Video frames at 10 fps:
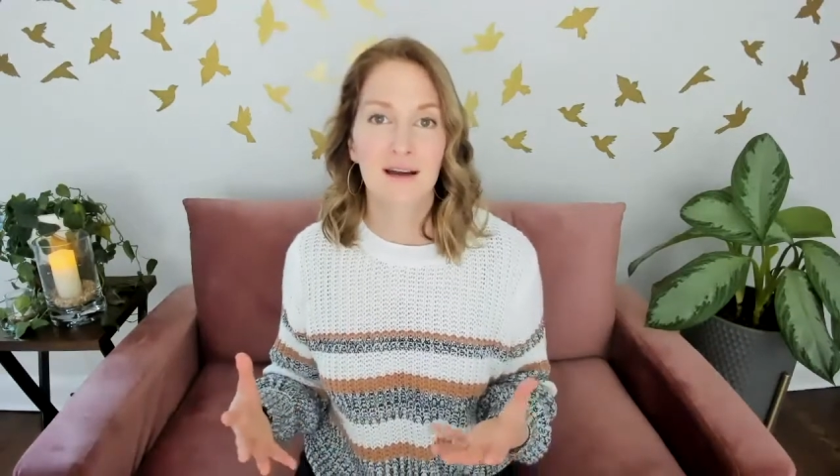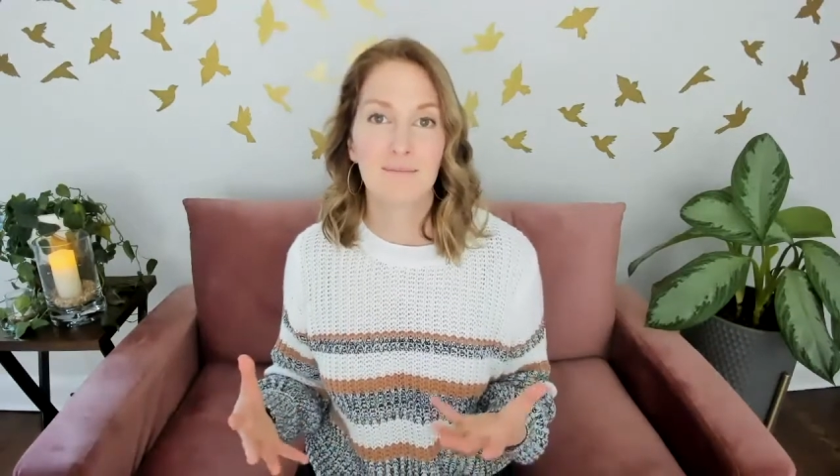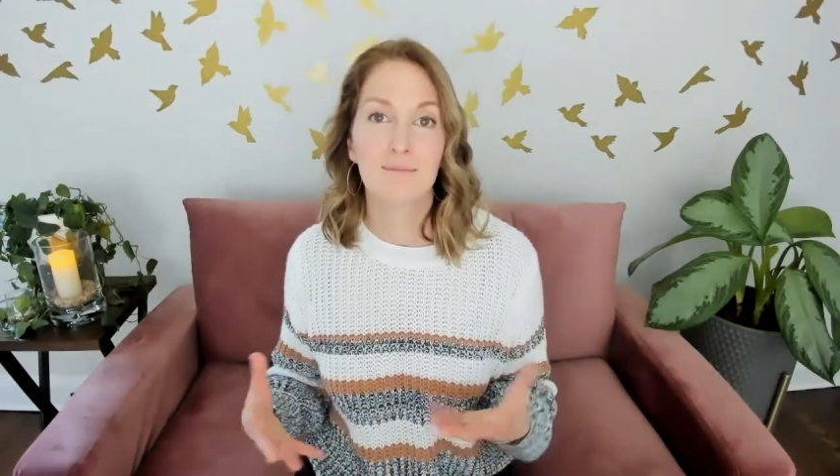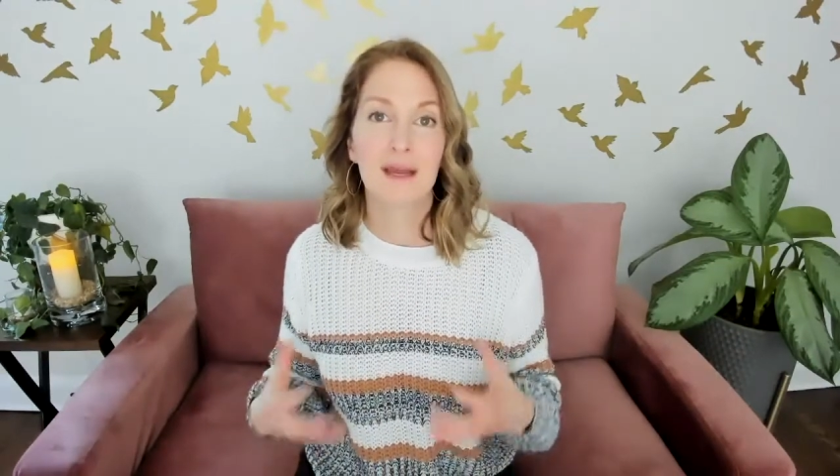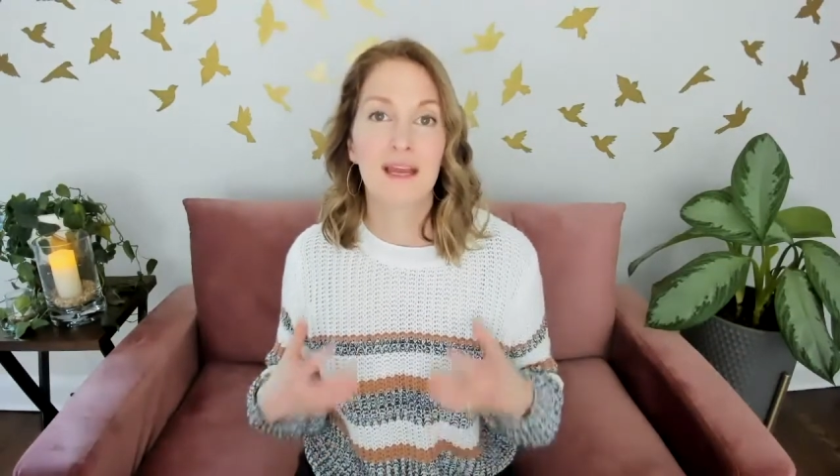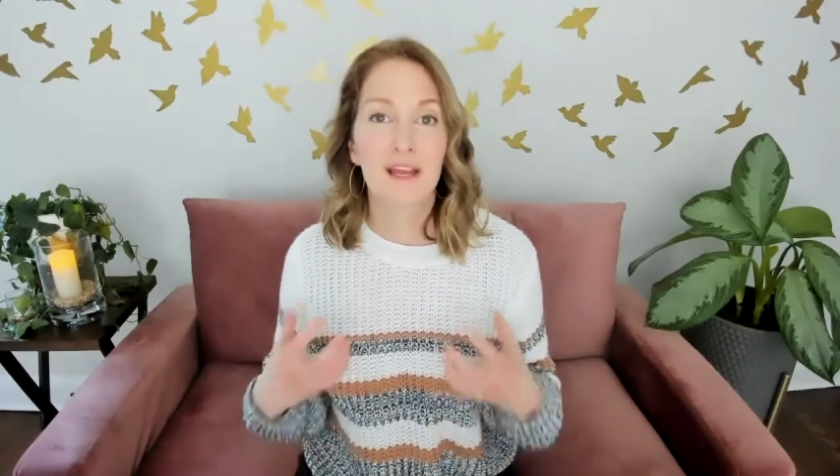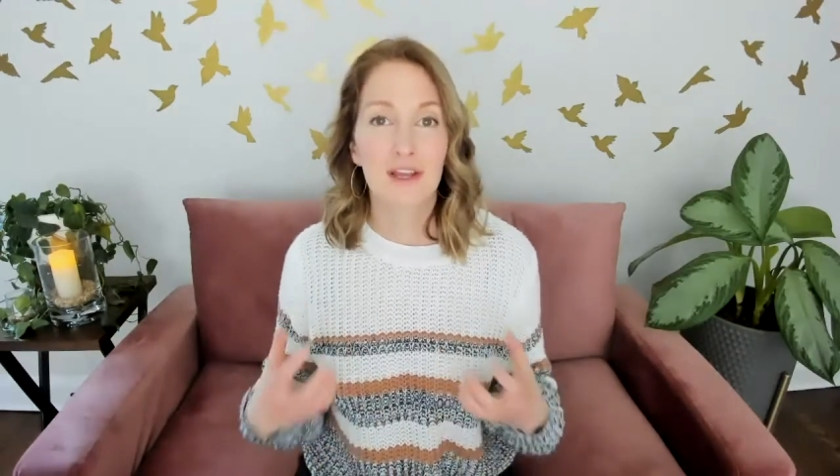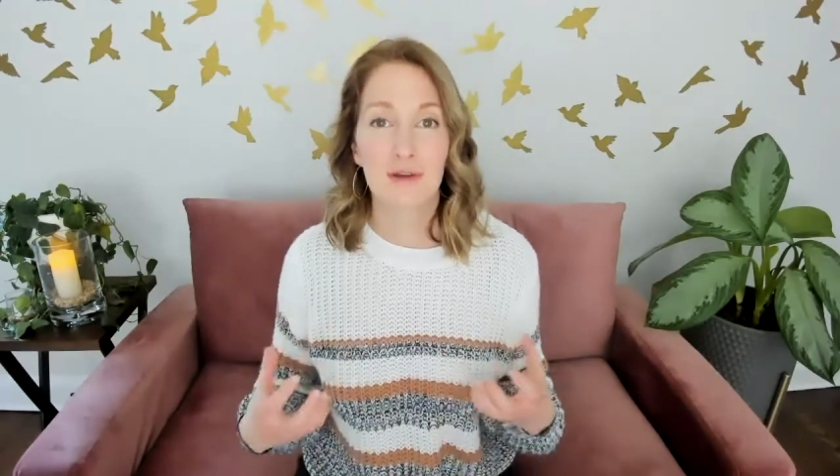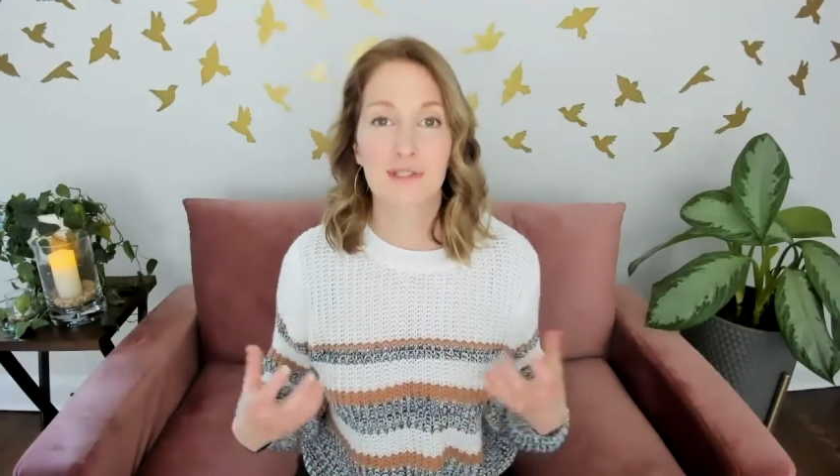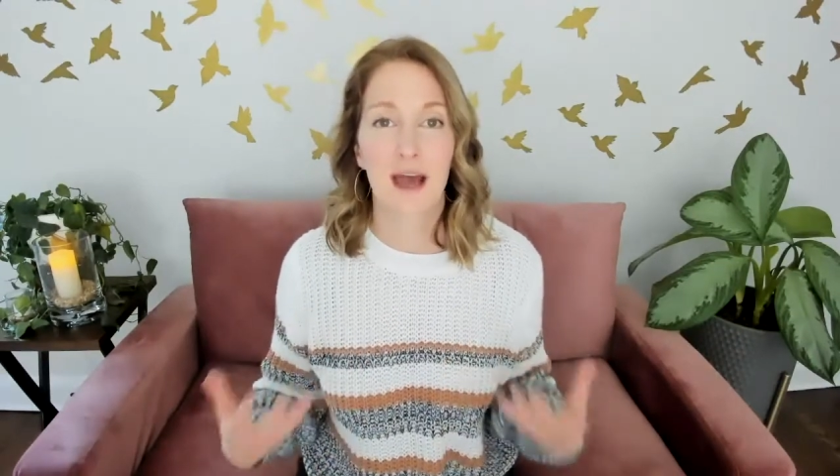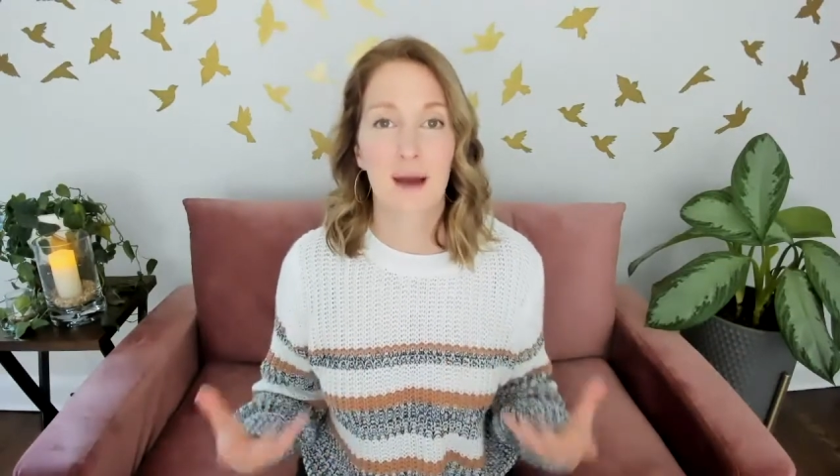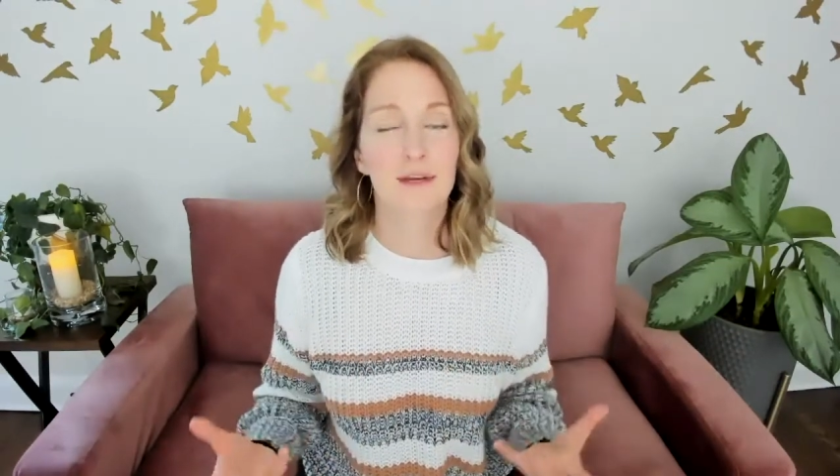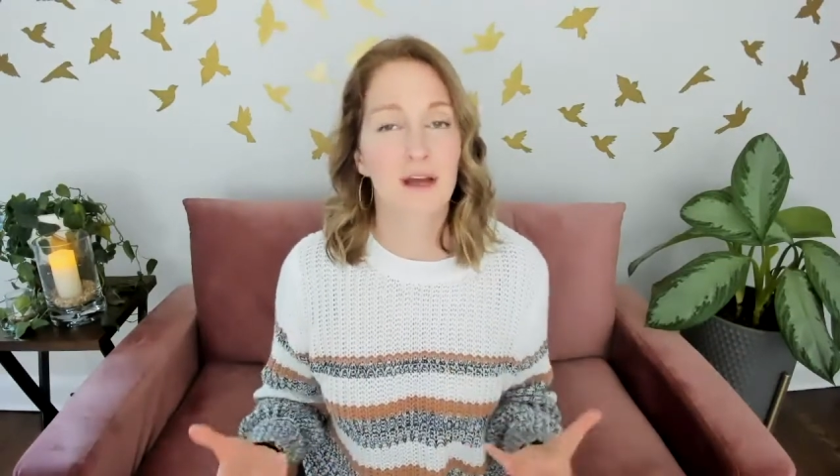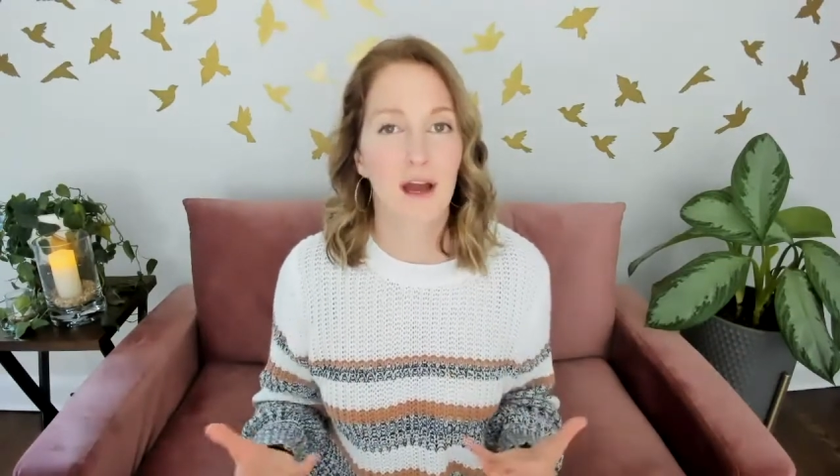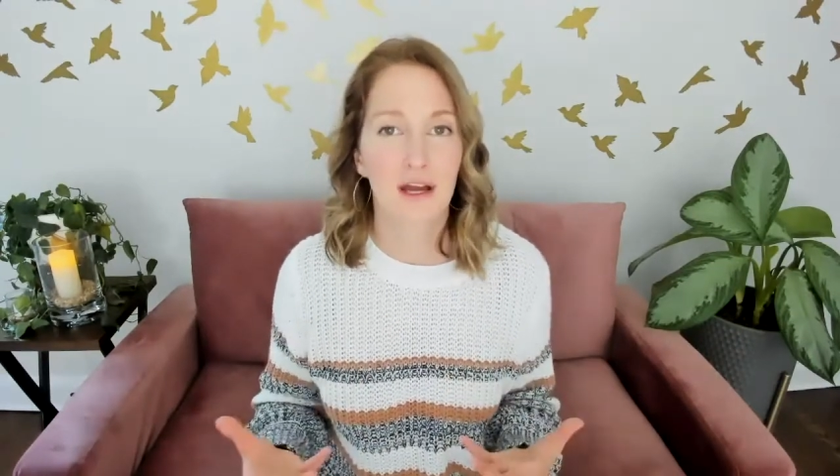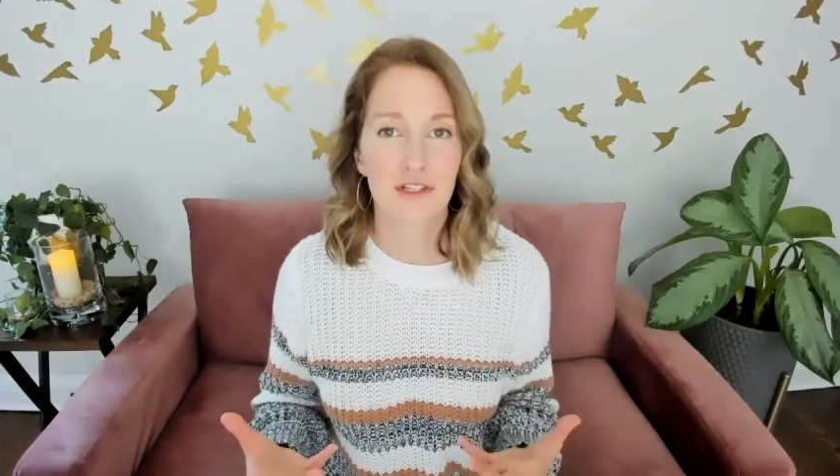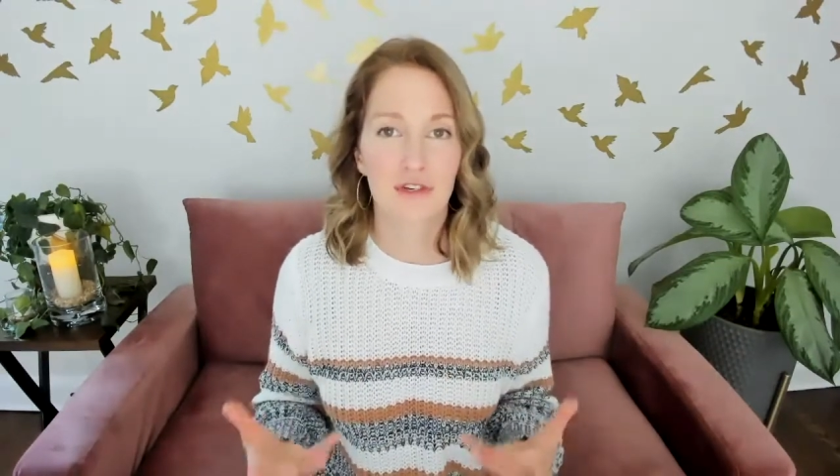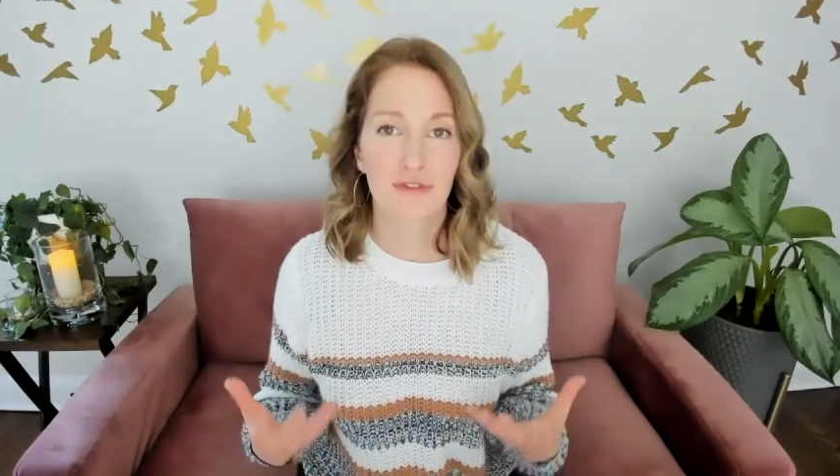making you sabotage your